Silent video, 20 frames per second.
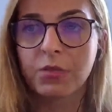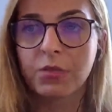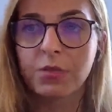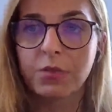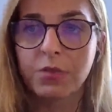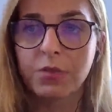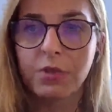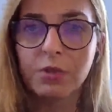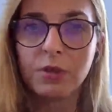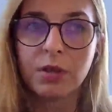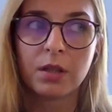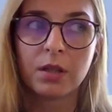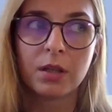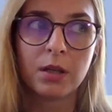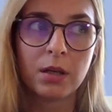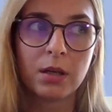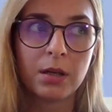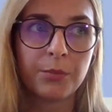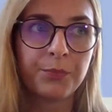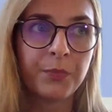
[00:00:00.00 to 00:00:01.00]
We
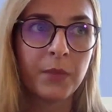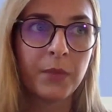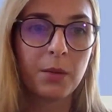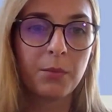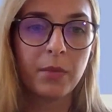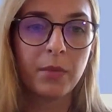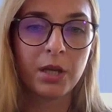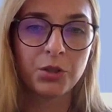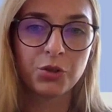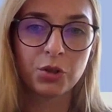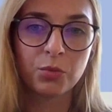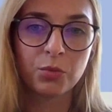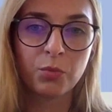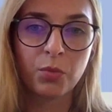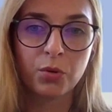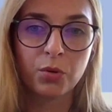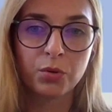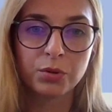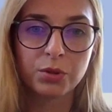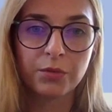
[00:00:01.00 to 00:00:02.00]
will
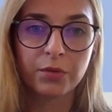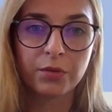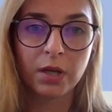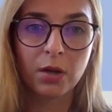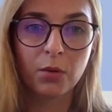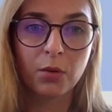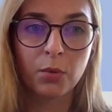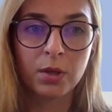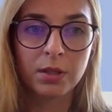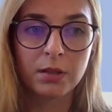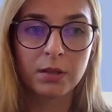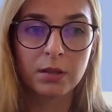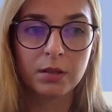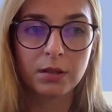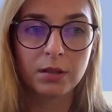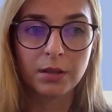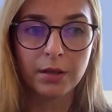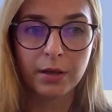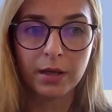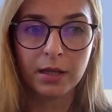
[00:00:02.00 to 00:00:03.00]
mention most frequent